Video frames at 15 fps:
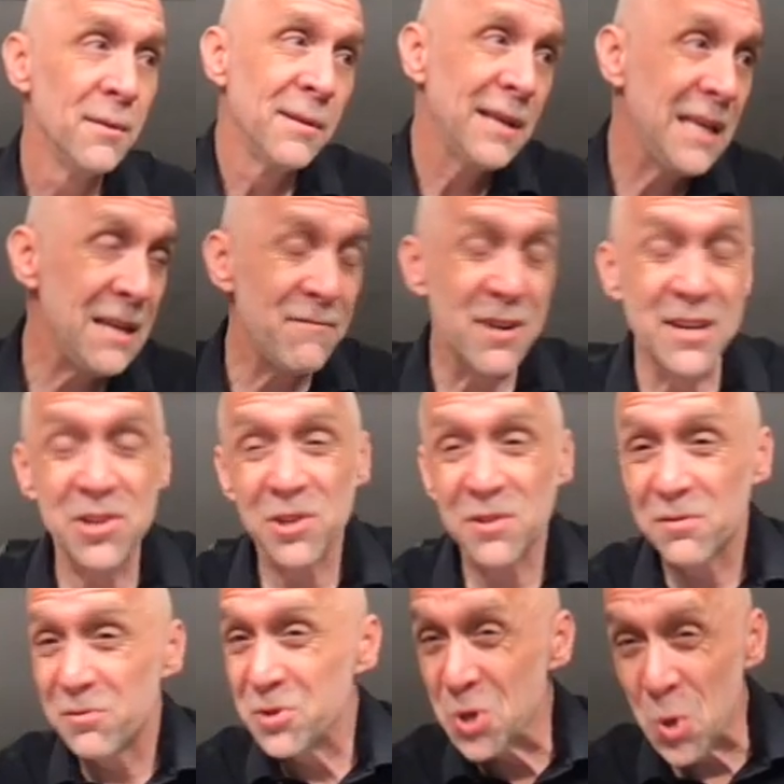even
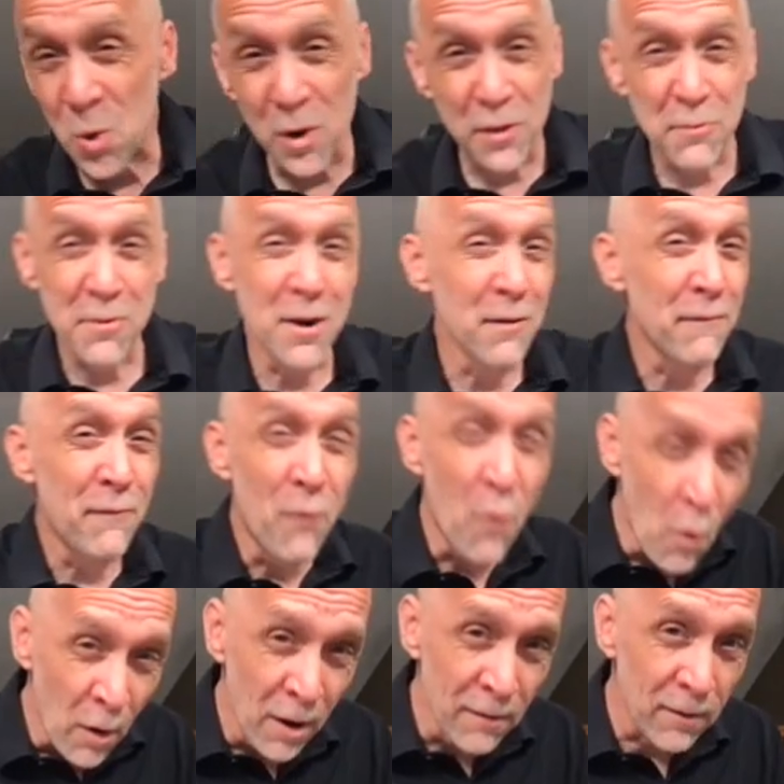just 2 or 3 or
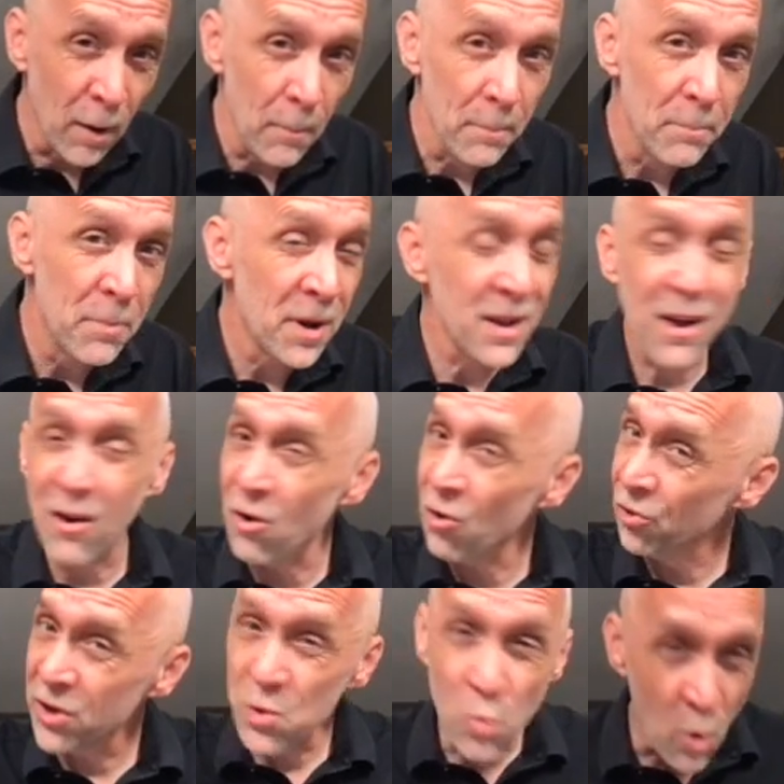4 of them, but
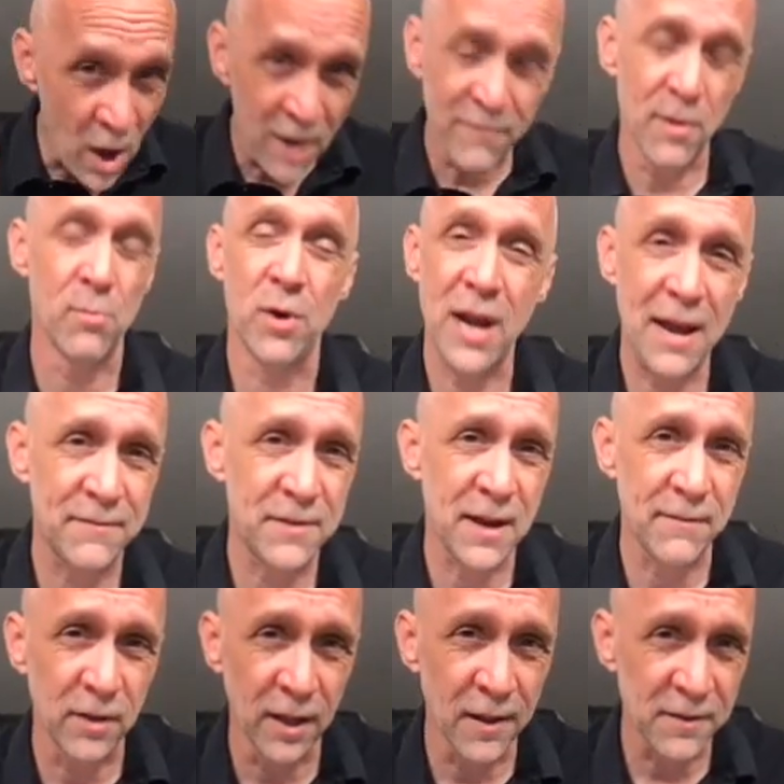only one of them would have to
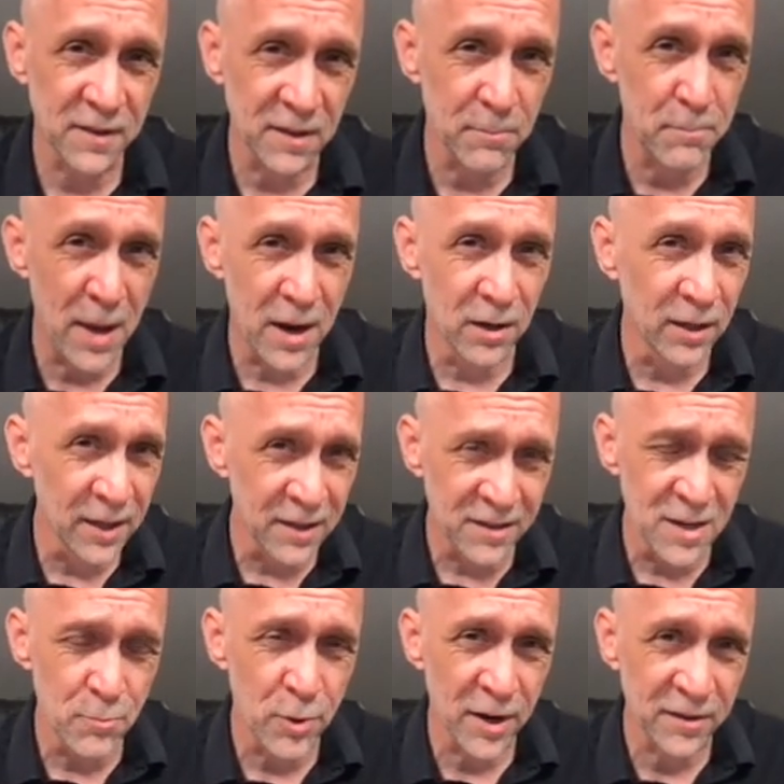have a better
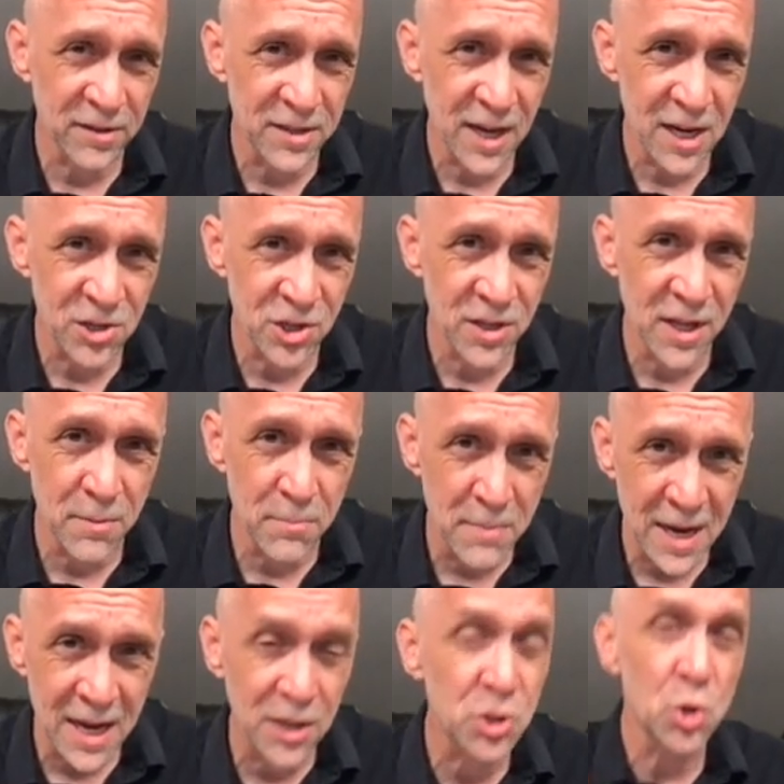listing presentation than
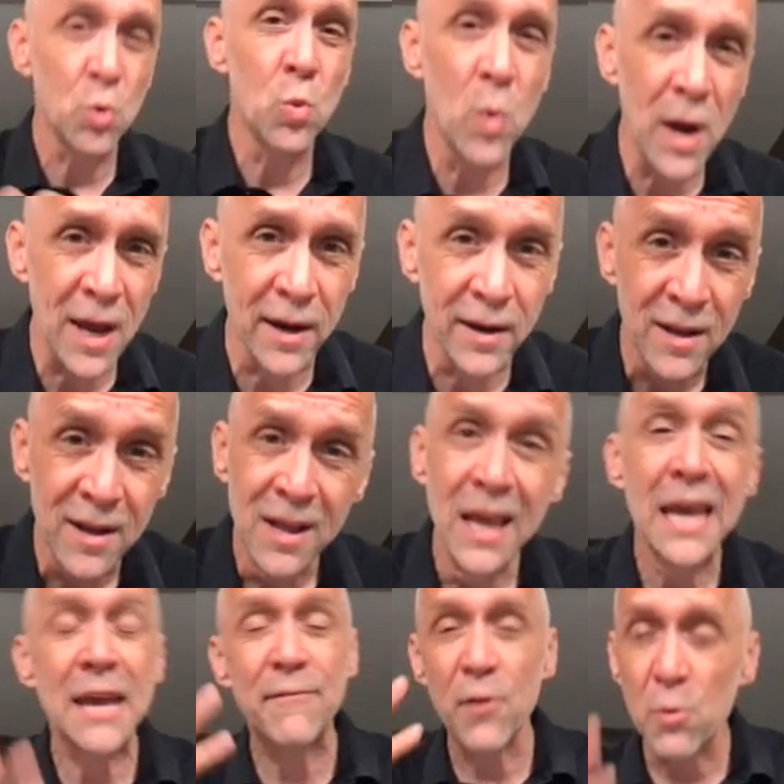me to win
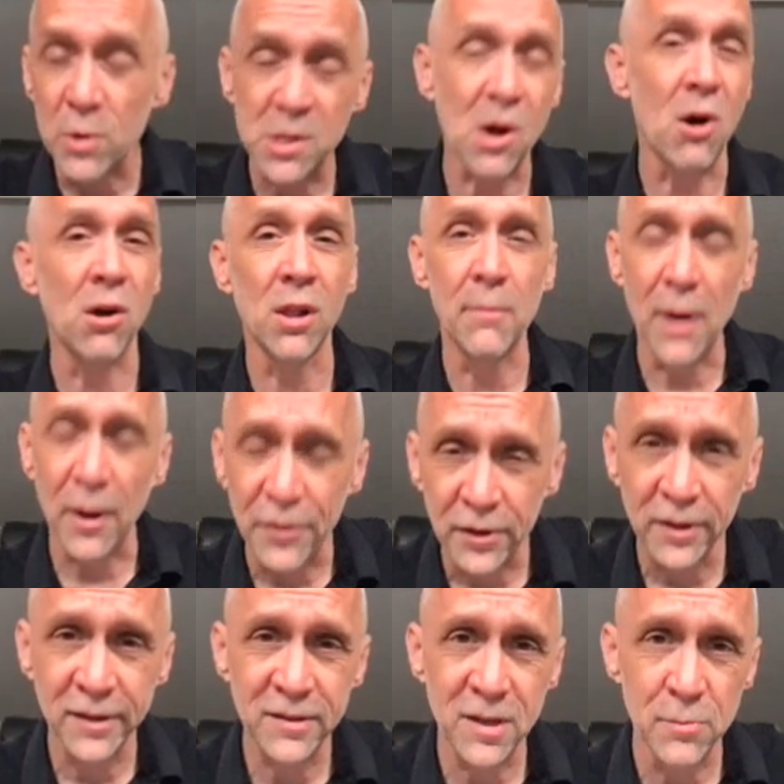if it was all about the
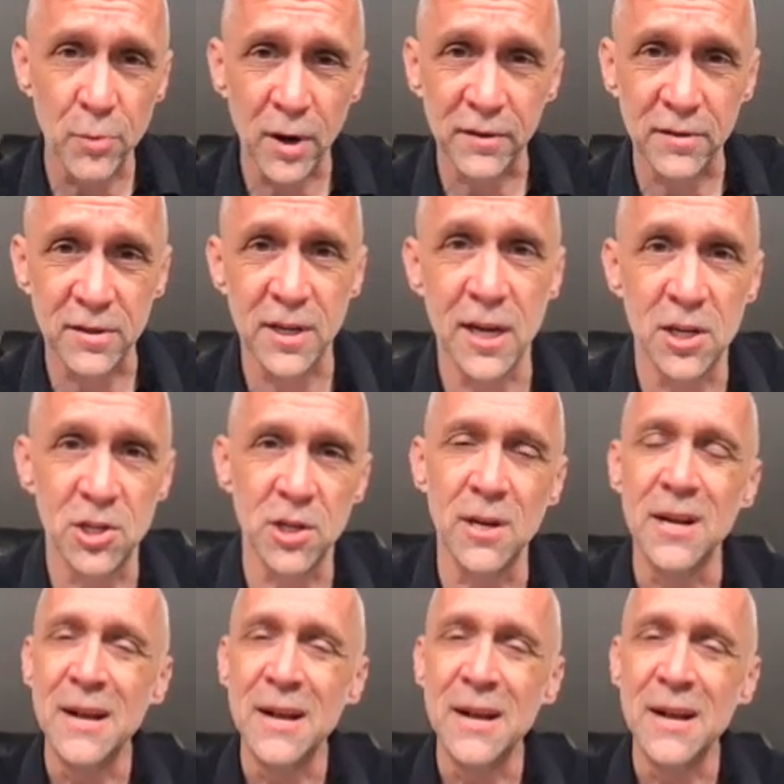listing presentation.